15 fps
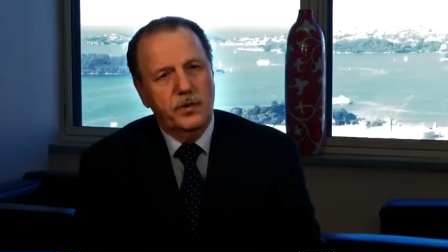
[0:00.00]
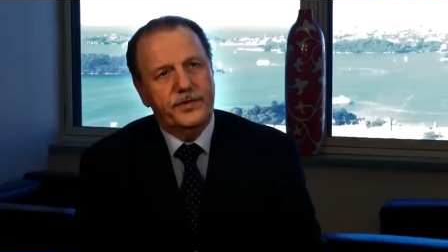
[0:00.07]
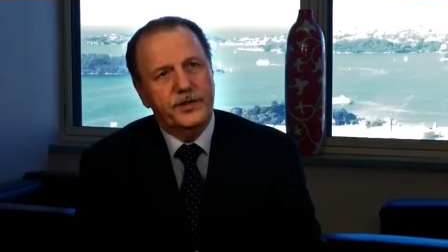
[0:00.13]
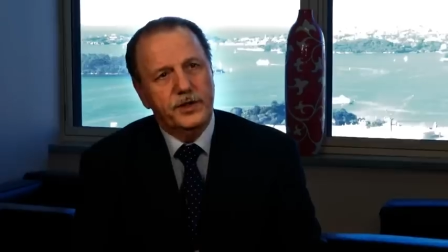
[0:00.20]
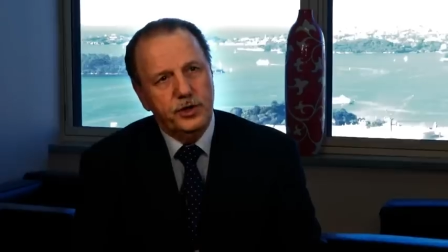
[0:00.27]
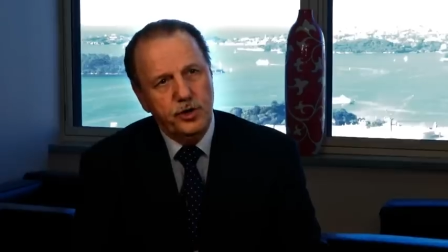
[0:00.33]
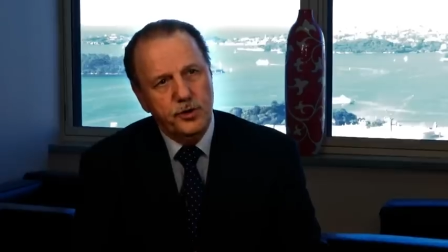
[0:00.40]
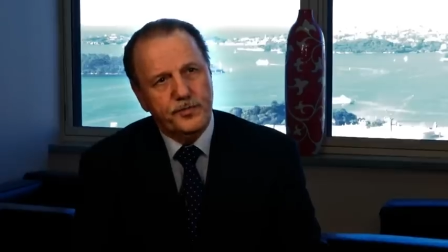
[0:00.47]
With
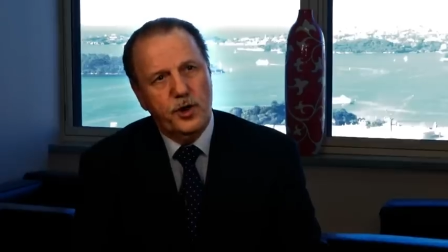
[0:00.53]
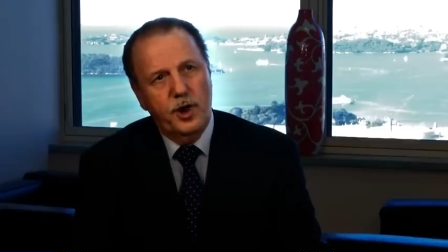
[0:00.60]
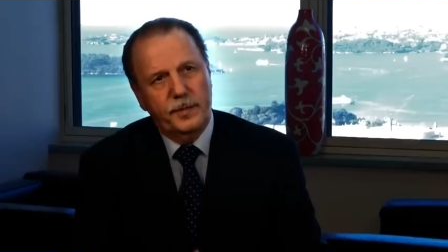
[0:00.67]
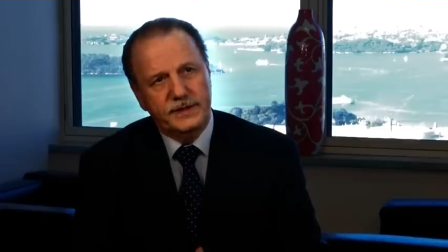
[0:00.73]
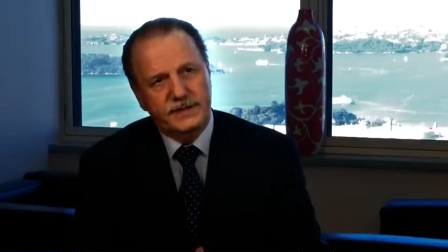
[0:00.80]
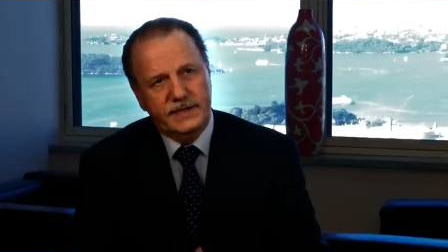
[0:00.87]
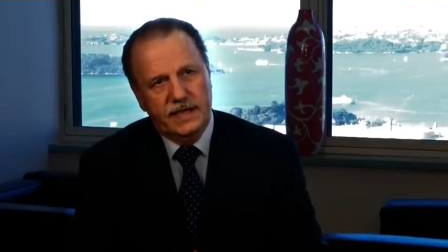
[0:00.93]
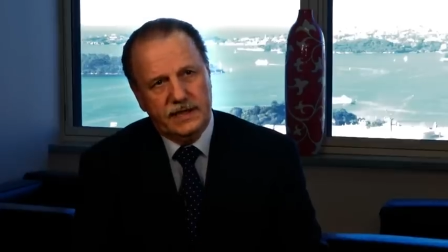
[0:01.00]
the new
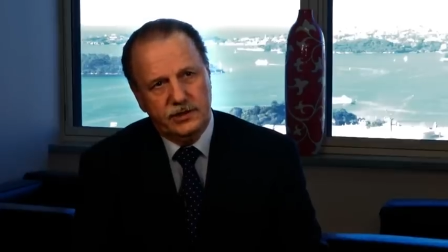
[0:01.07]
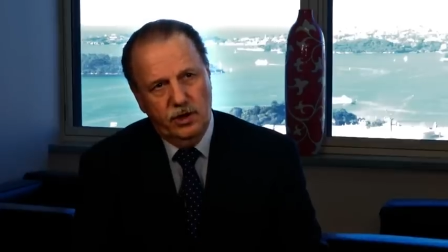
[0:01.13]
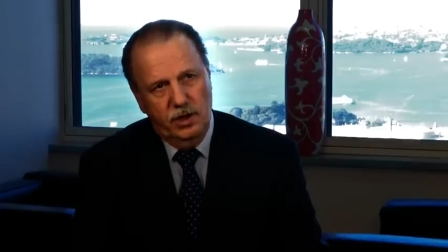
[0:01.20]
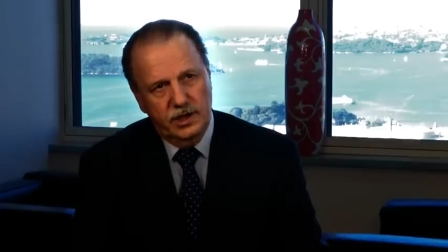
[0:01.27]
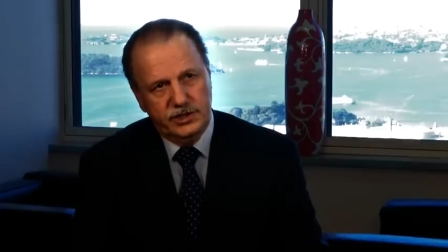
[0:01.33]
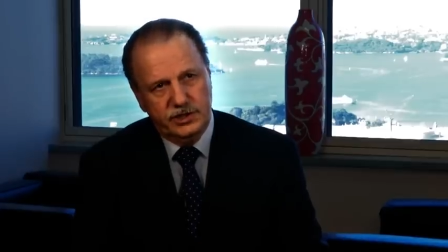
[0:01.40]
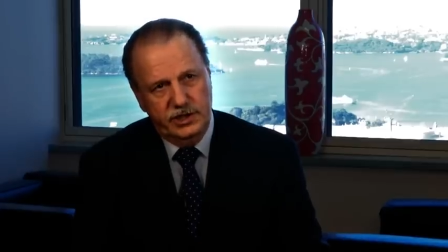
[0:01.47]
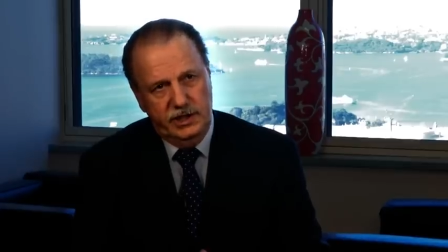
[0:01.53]
proppant
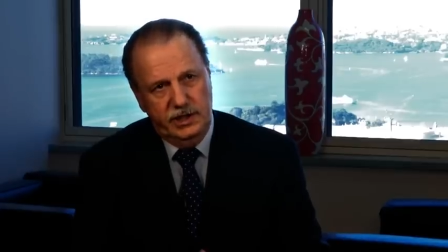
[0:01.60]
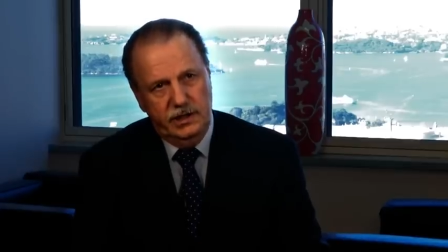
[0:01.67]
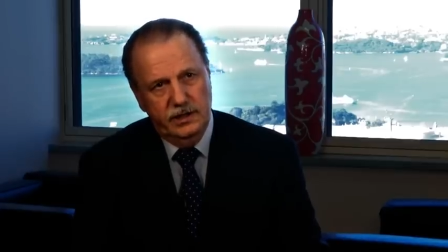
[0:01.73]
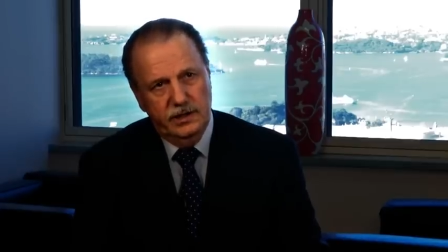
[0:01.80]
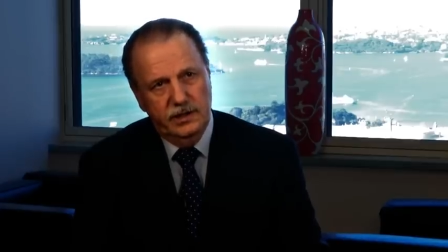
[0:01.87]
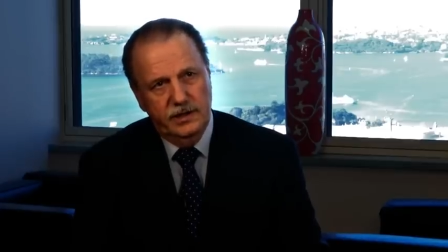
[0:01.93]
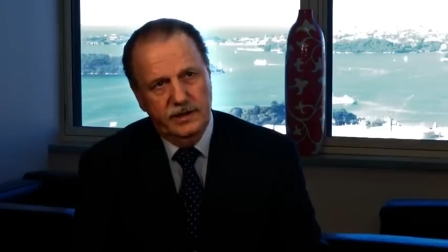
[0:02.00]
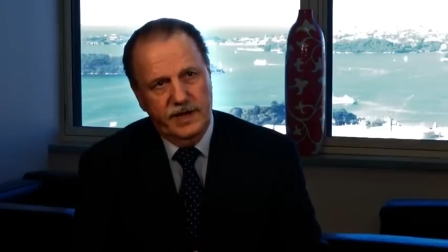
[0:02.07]
technology
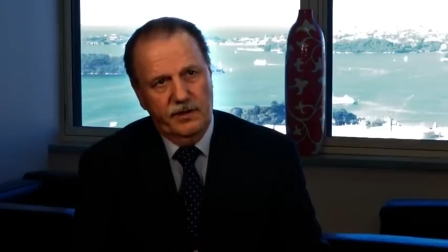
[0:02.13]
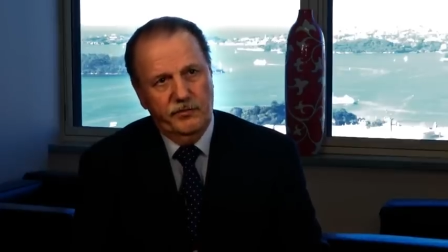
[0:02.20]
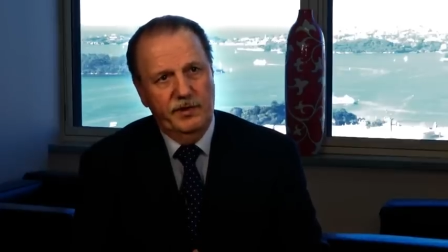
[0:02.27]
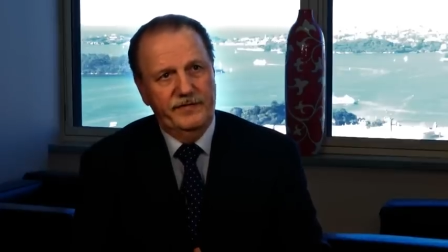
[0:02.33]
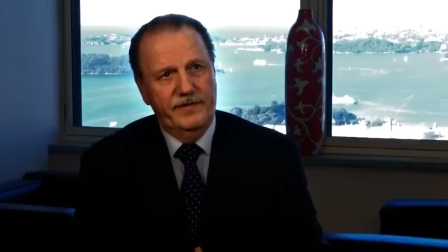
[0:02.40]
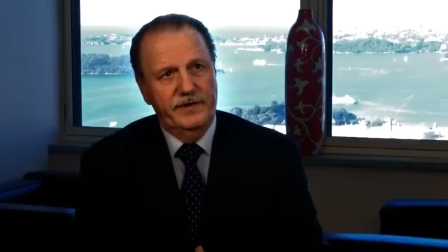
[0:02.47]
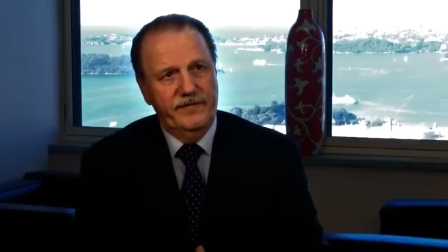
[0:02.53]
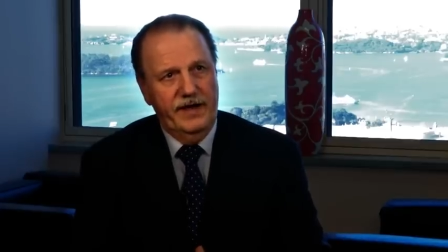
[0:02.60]
that
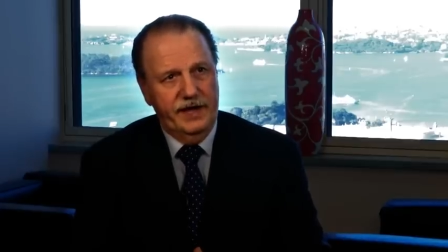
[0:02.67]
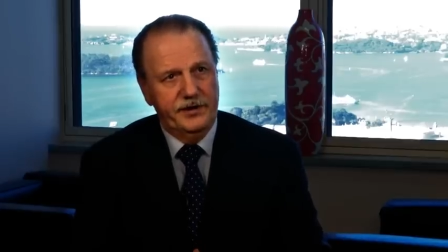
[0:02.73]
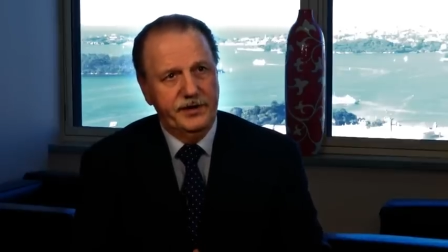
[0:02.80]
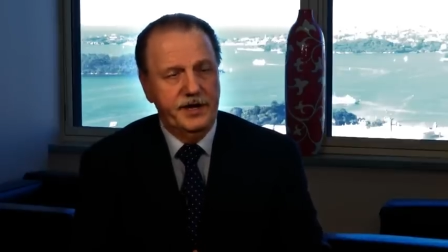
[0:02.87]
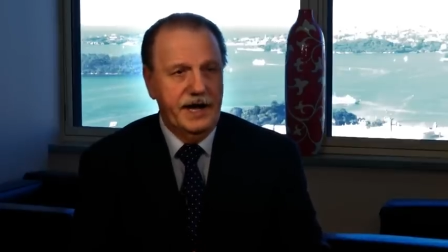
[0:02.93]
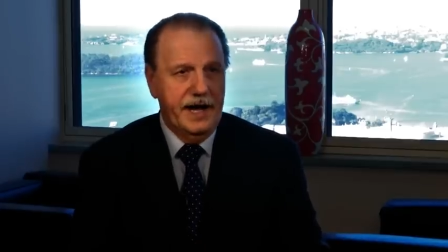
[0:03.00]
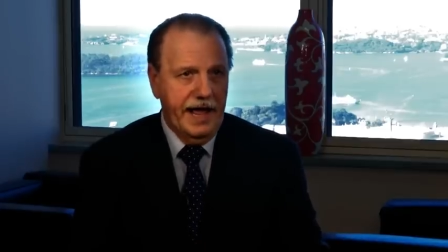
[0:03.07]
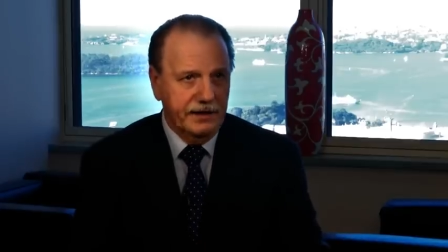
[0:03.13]
we've invented
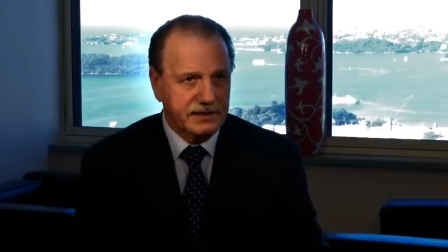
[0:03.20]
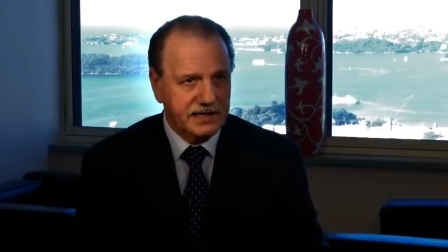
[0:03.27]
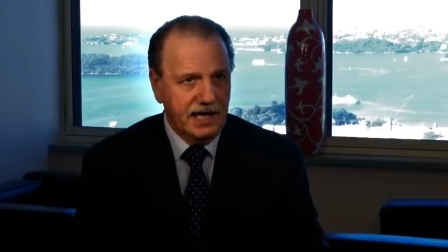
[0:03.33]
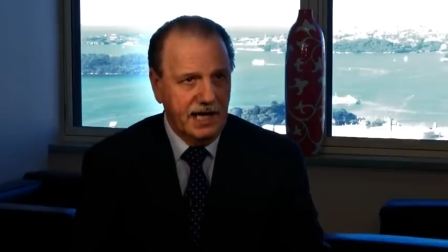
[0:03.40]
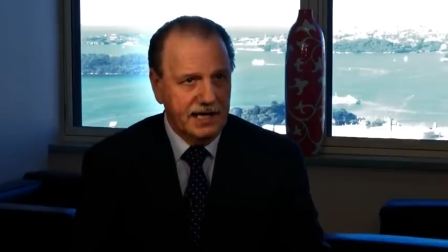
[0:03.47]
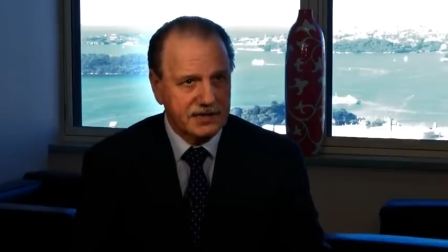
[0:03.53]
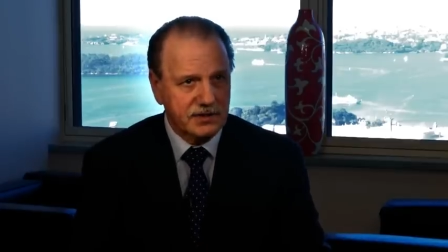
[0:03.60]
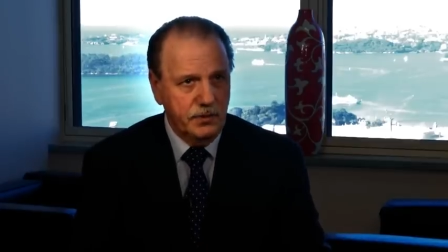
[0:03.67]
and announced
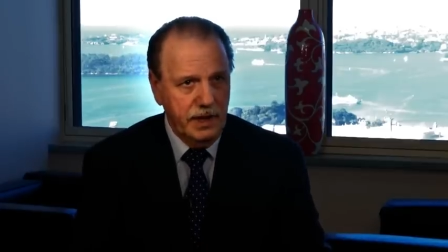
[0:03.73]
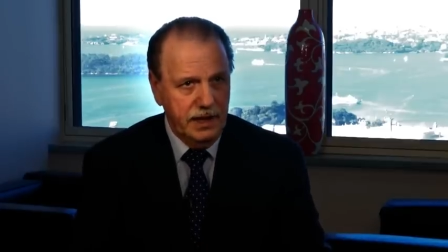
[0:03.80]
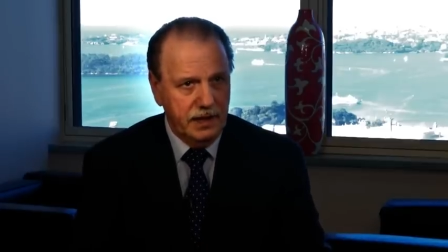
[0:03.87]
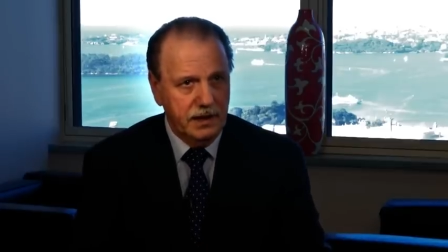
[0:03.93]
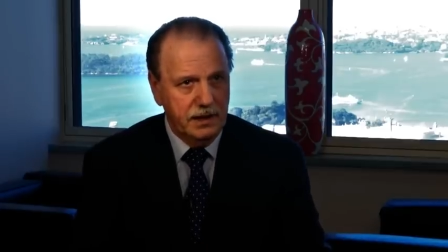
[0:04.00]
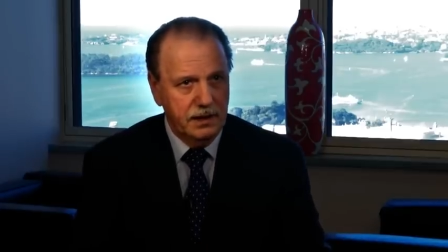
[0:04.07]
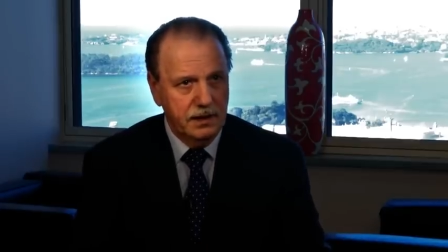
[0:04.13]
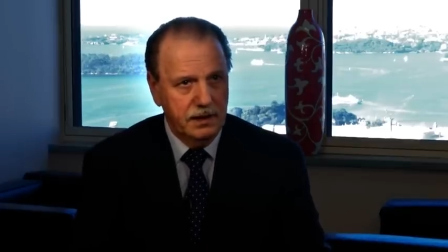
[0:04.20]
last
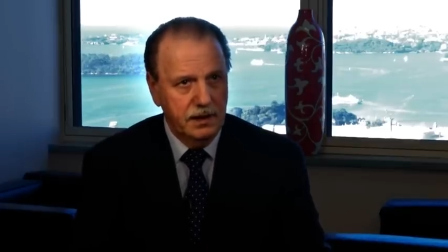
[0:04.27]
week,